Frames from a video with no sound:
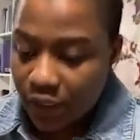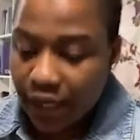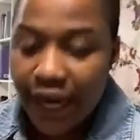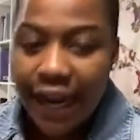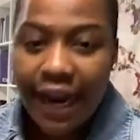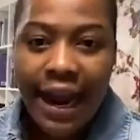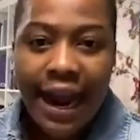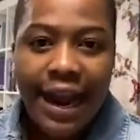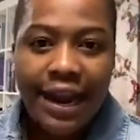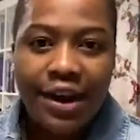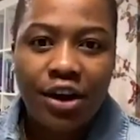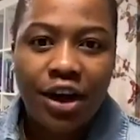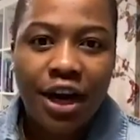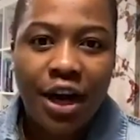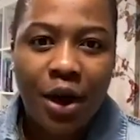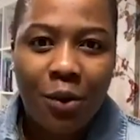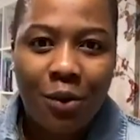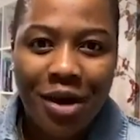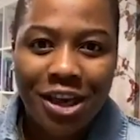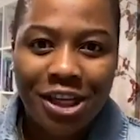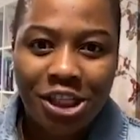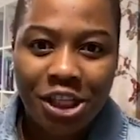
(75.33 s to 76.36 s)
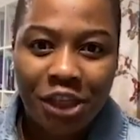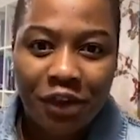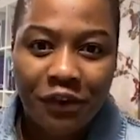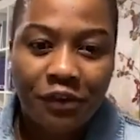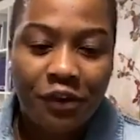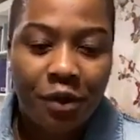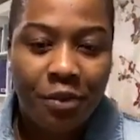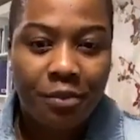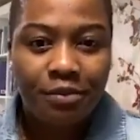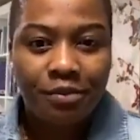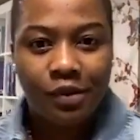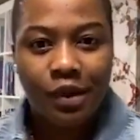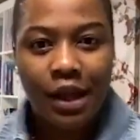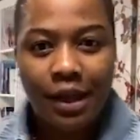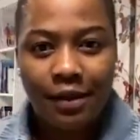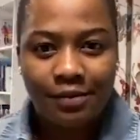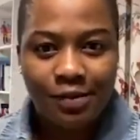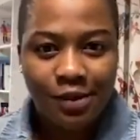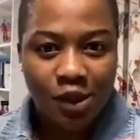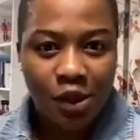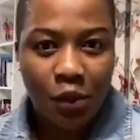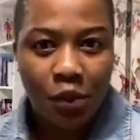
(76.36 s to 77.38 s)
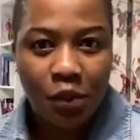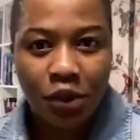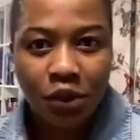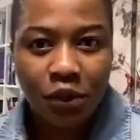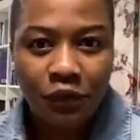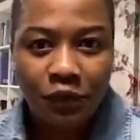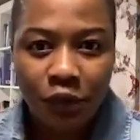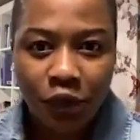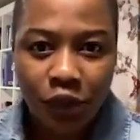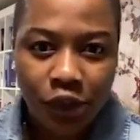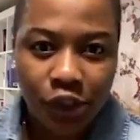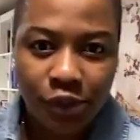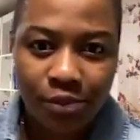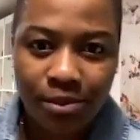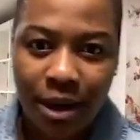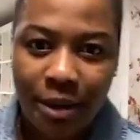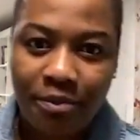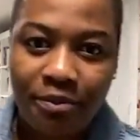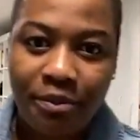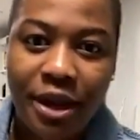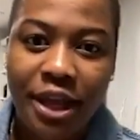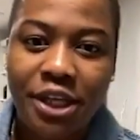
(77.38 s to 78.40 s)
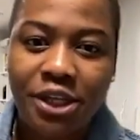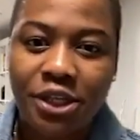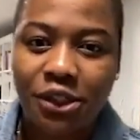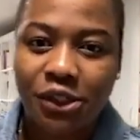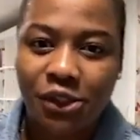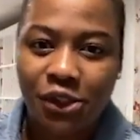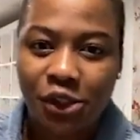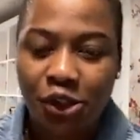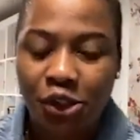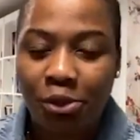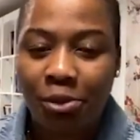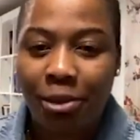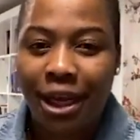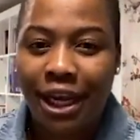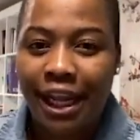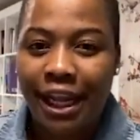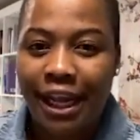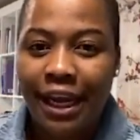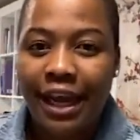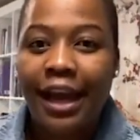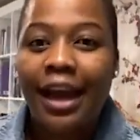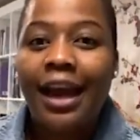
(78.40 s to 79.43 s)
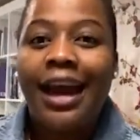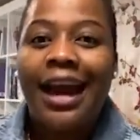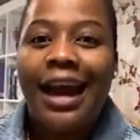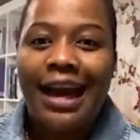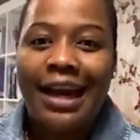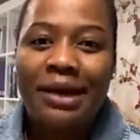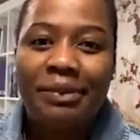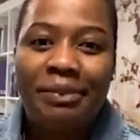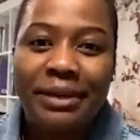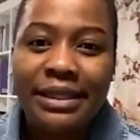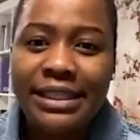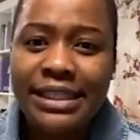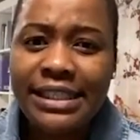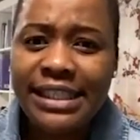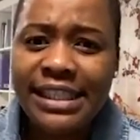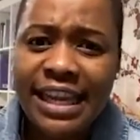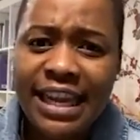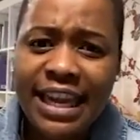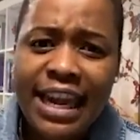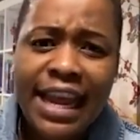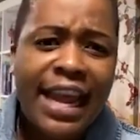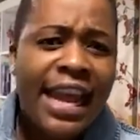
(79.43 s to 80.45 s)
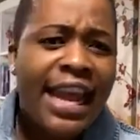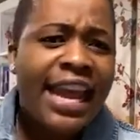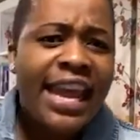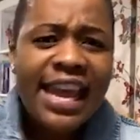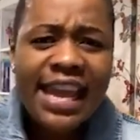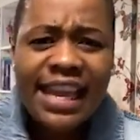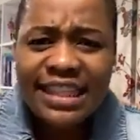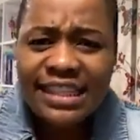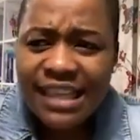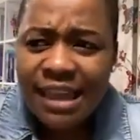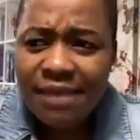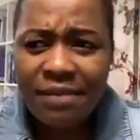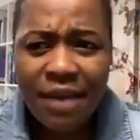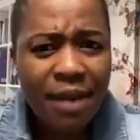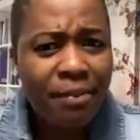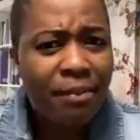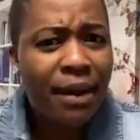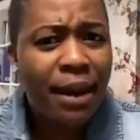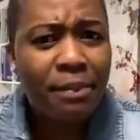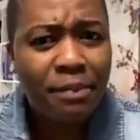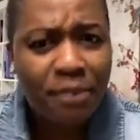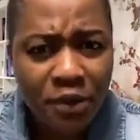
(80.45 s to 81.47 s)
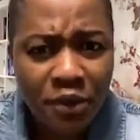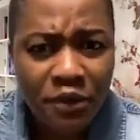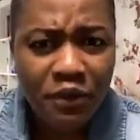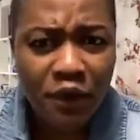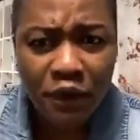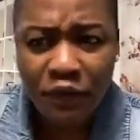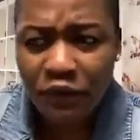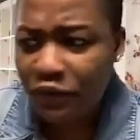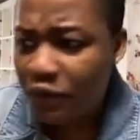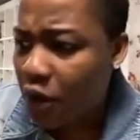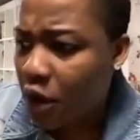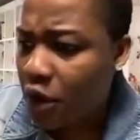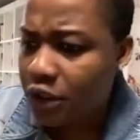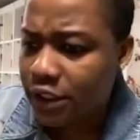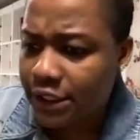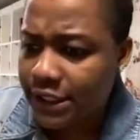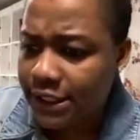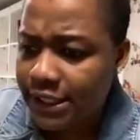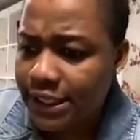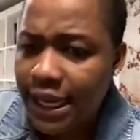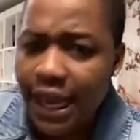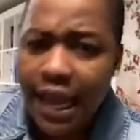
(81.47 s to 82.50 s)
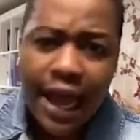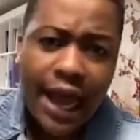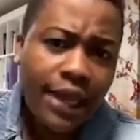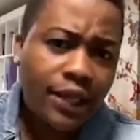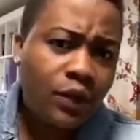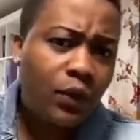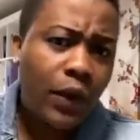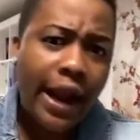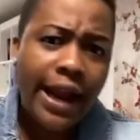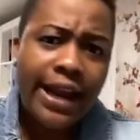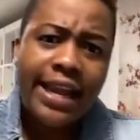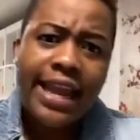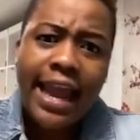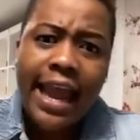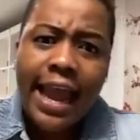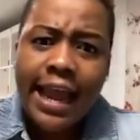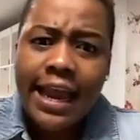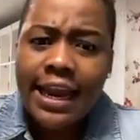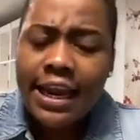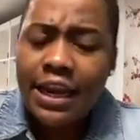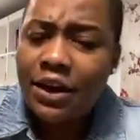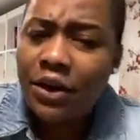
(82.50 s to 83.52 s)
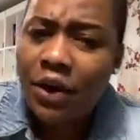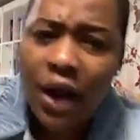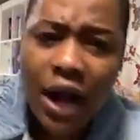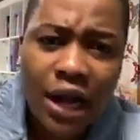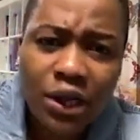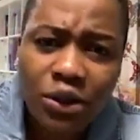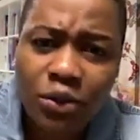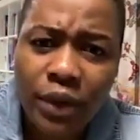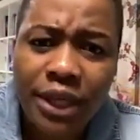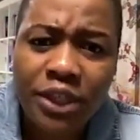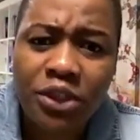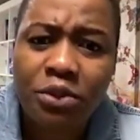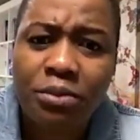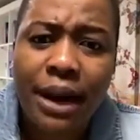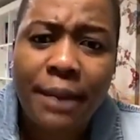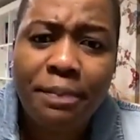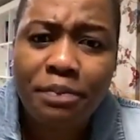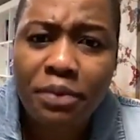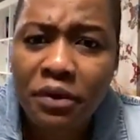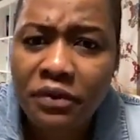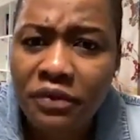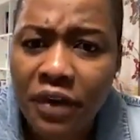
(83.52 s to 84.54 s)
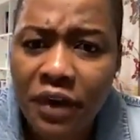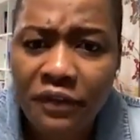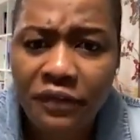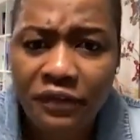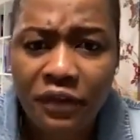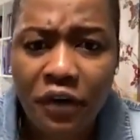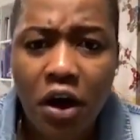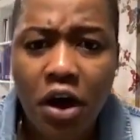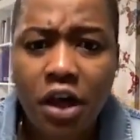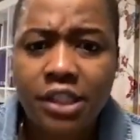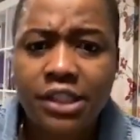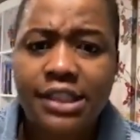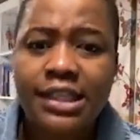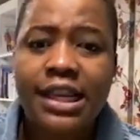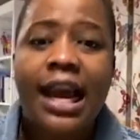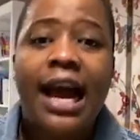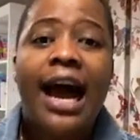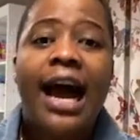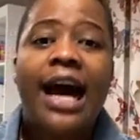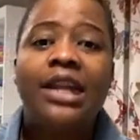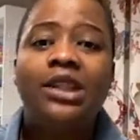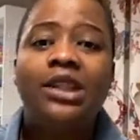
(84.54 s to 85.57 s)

Today, I got a question from uh, someone who follows my page on social media, and the person said, hey, tell me about proof of funds. How do I get, you know, how do I do my proof of funds?